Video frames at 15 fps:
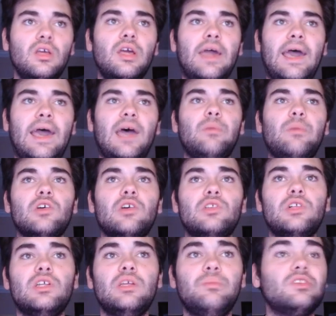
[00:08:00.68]
At Maryland,
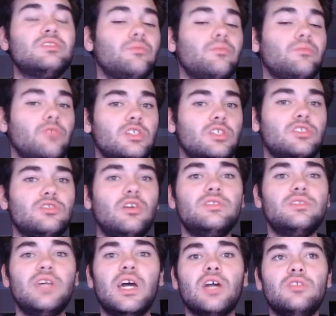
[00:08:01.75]
he put some really solid
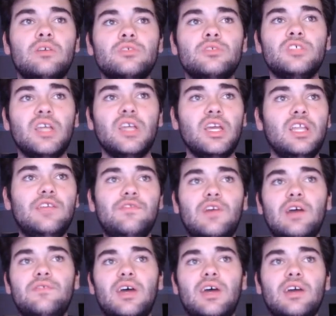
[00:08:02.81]
tackle numbers. 85
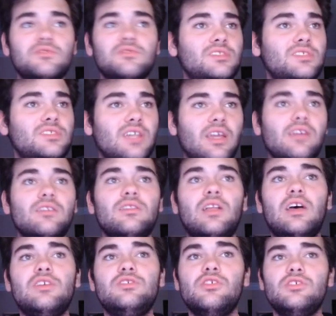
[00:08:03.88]
tackles his second to
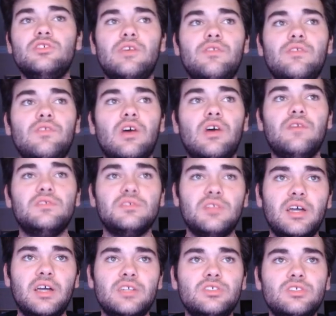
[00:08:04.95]
last year, 75 his
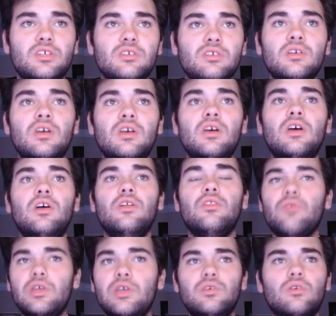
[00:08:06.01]
last year.
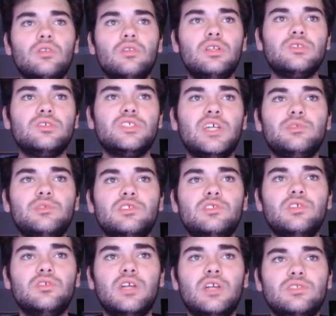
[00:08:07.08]
3 total interceptions those
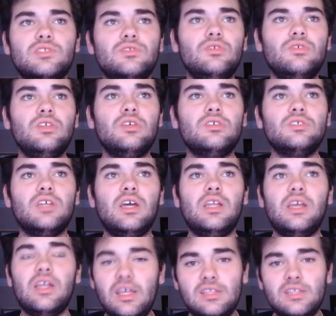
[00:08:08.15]
last 2 years, and
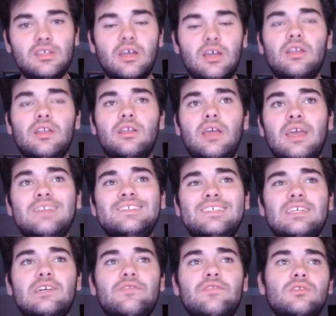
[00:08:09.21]
he had 8
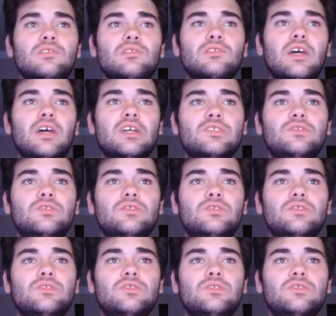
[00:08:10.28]
TFLs the last 2